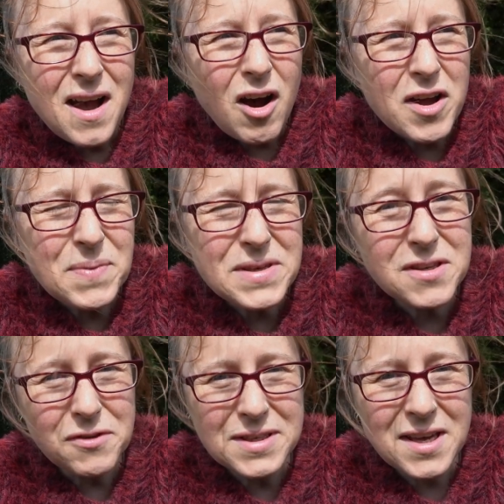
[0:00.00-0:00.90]
IB's
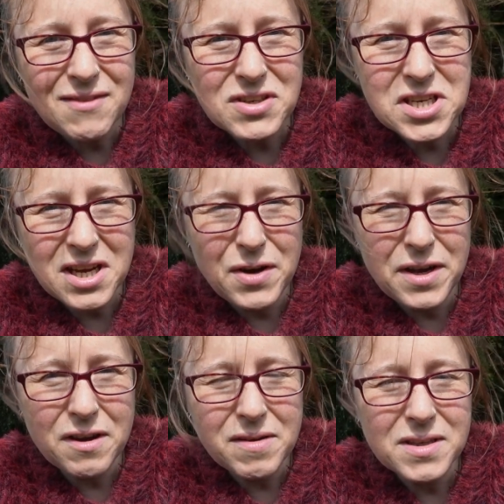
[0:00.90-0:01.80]
going to have a shower
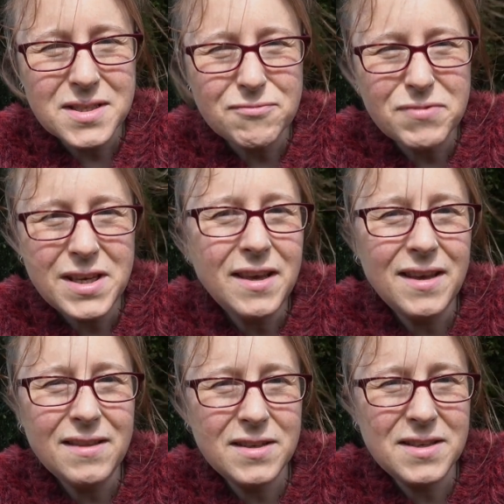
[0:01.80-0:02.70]
and I'm going to
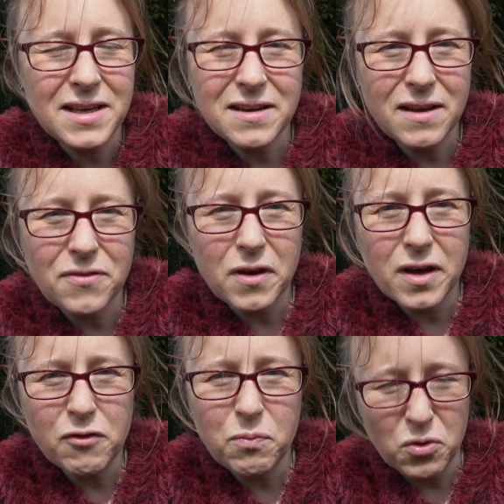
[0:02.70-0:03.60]
reheat the dinner that I've